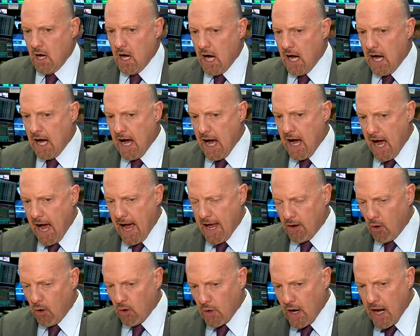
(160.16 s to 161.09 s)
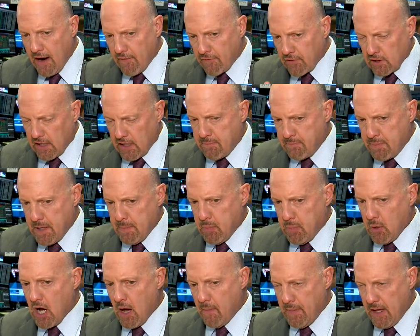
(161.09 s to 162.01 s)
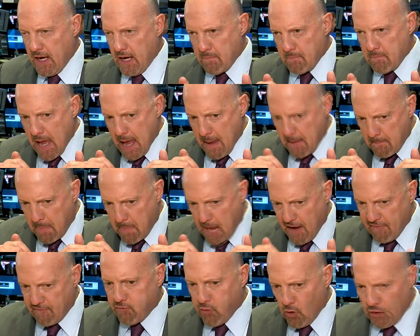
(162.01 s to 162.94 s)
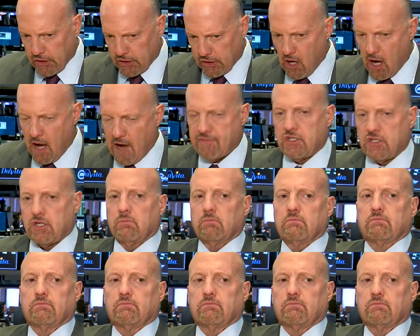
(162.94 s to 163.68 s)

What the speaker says: I don't ever let people come in and buy falling knives.